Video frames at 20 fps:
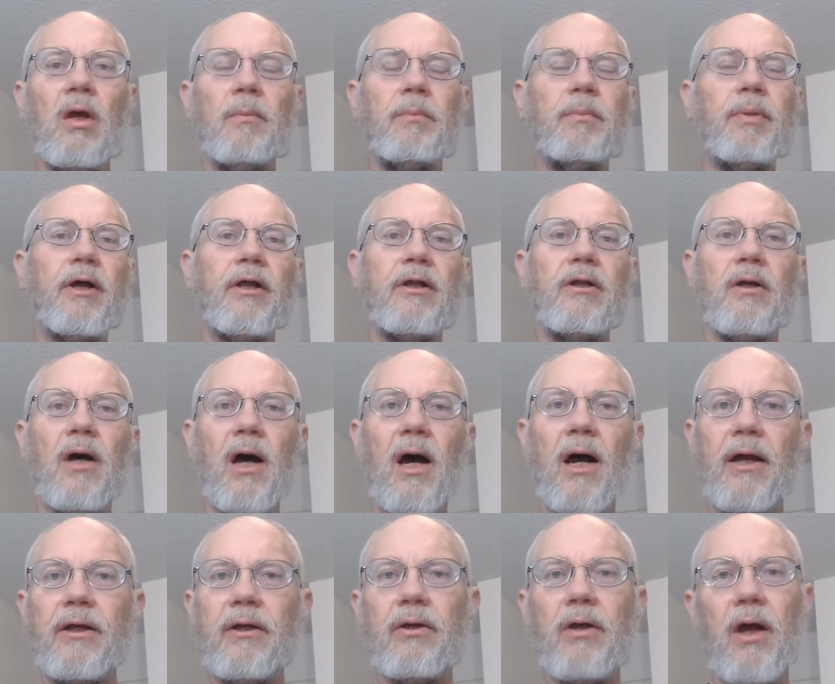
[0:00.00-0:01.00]
But
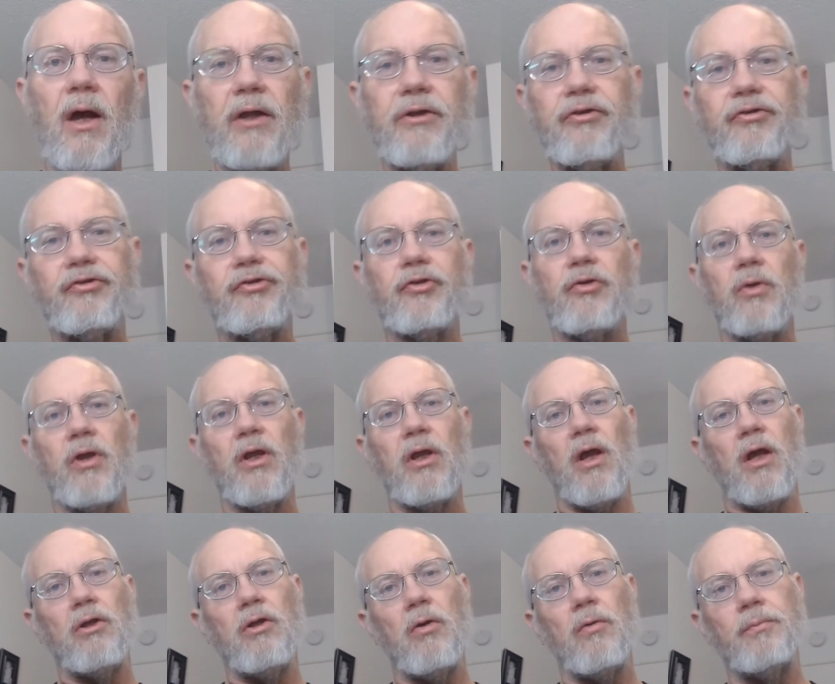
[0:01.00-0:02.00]
I disagree.
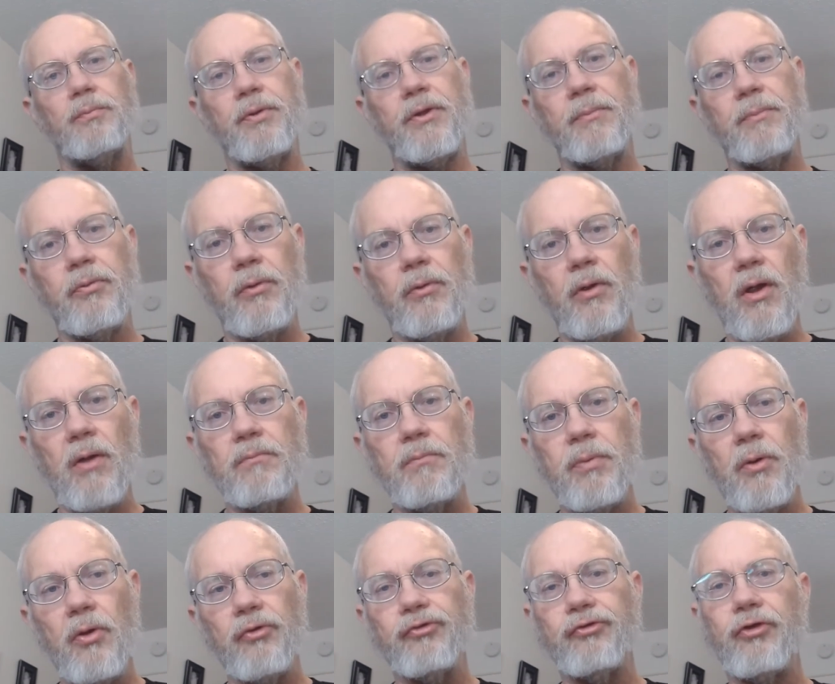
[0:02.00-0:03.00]
I know people on
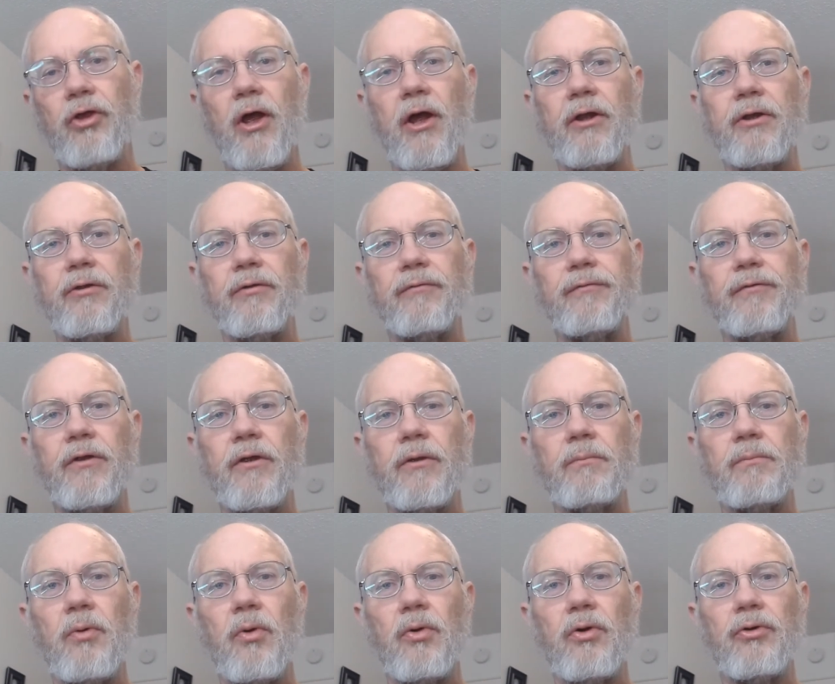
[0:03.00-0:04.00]
both sides of the
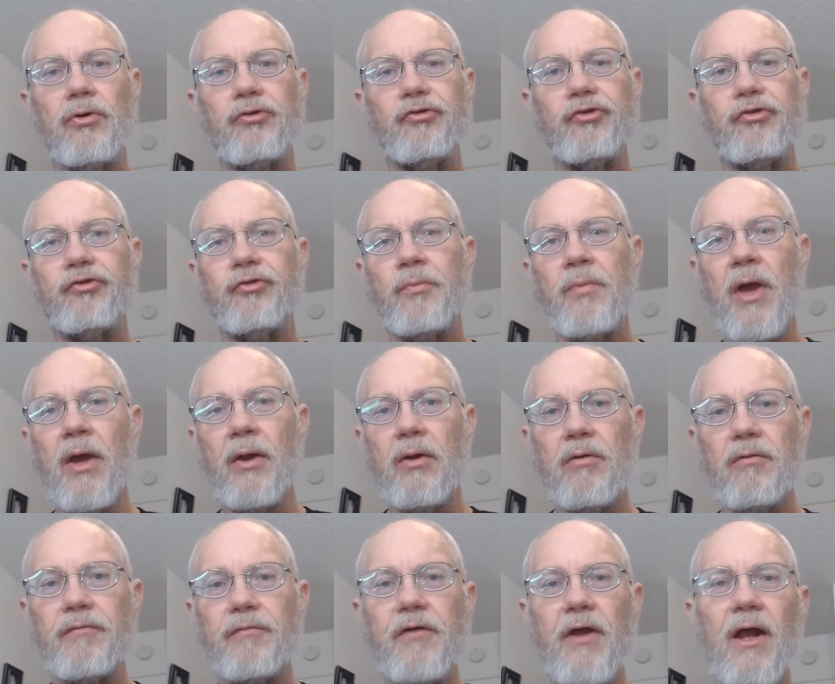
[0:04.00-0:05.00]
borders. As a
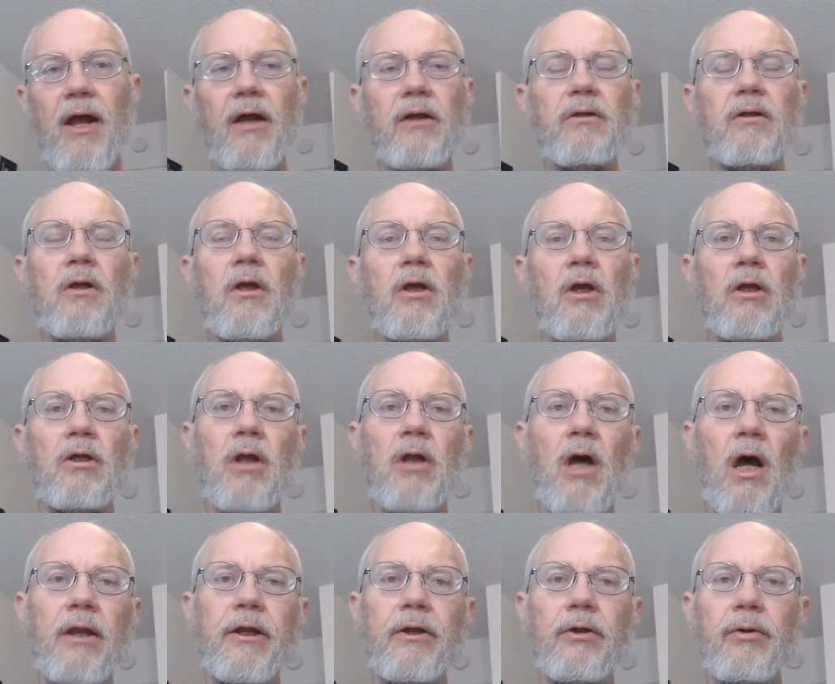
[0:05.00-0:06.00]
matter of fact,
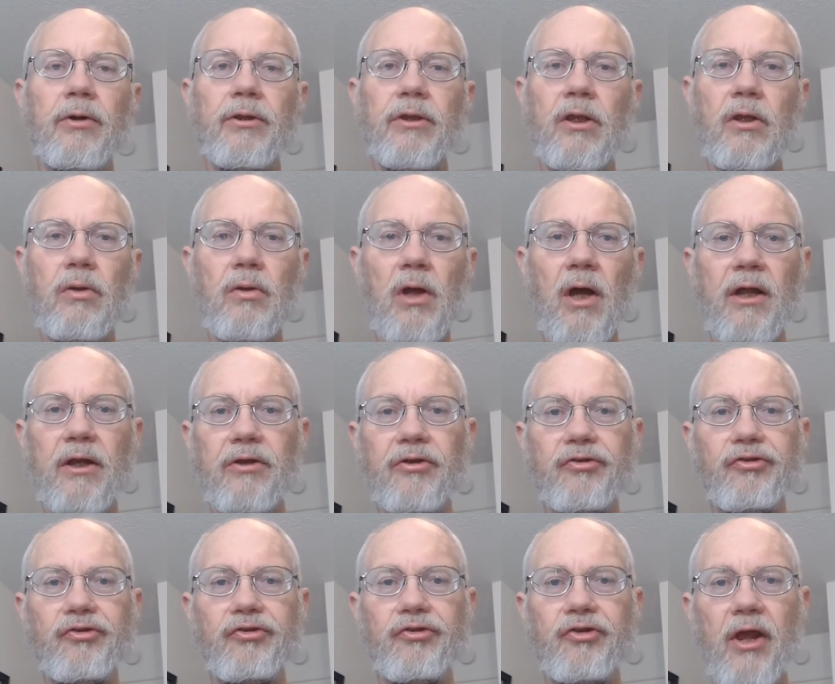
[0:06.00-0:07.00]
not here in the
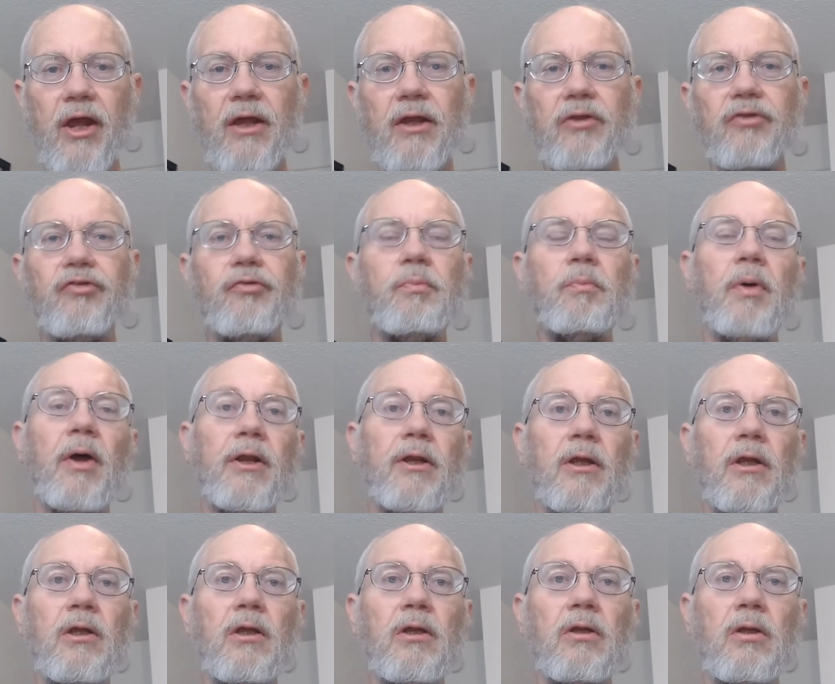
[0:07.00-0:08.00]
United States, but
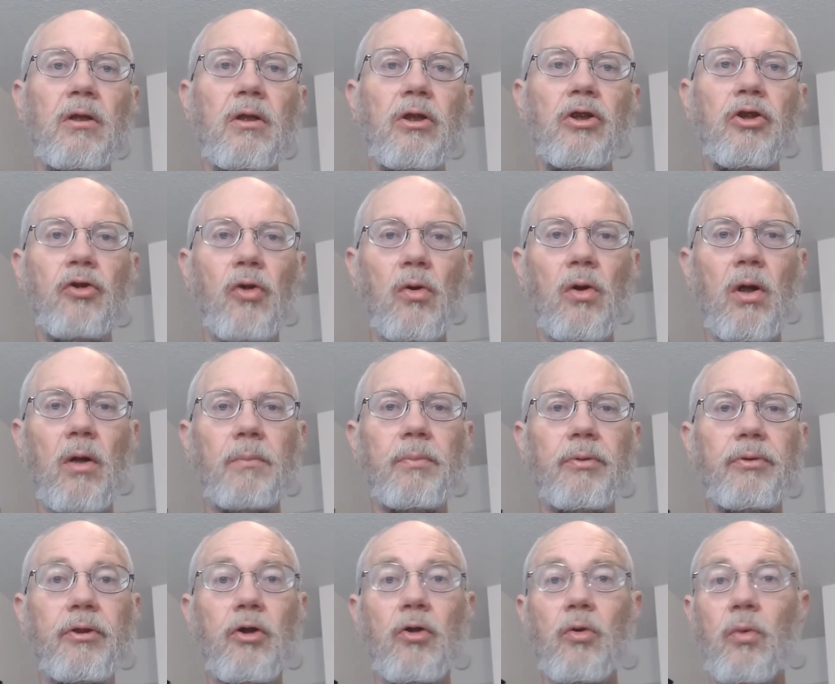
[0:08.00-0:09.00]
in
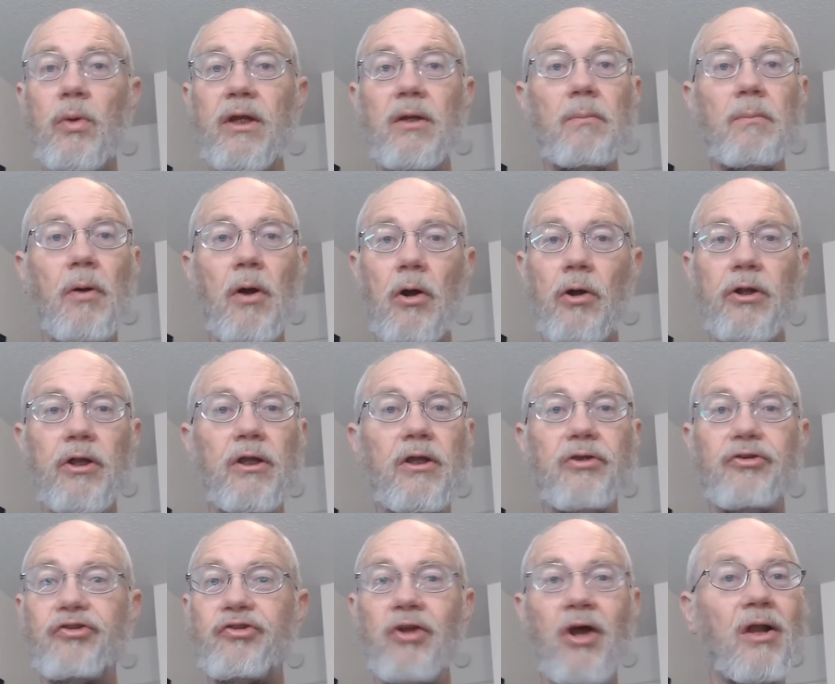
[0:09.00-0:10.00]
Europe, the Green Party
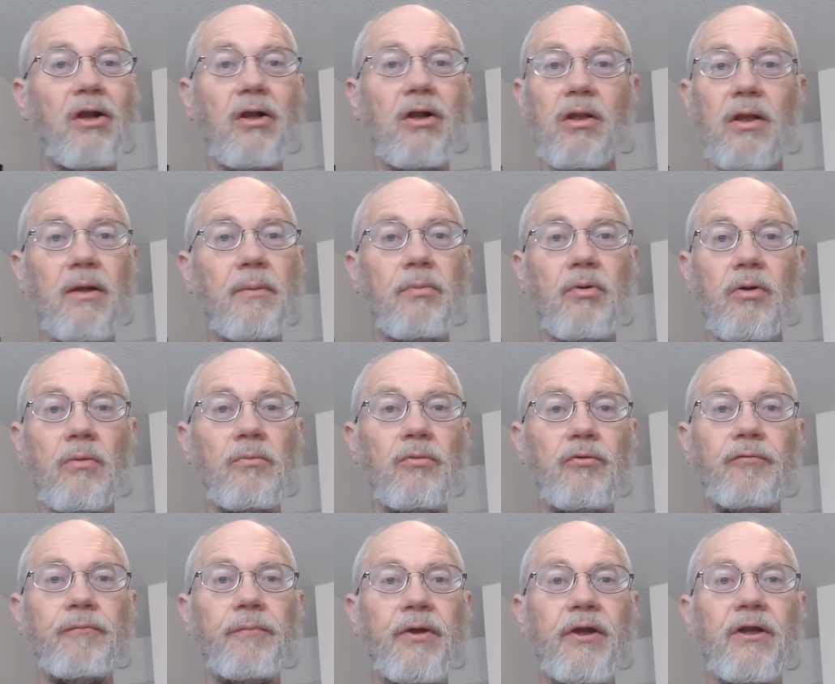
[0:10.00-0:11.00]
is not a liberal
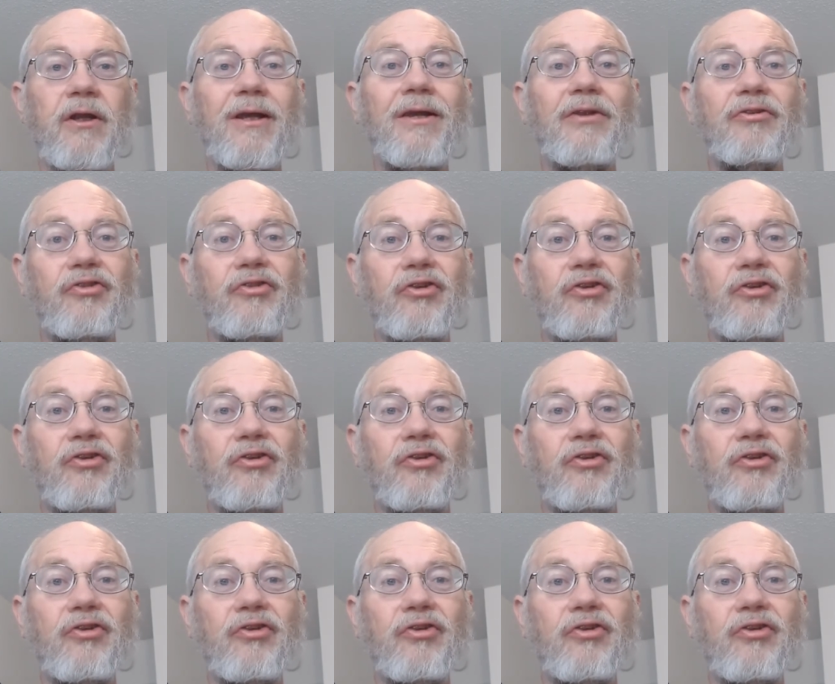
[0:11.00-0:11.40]
movement. It's a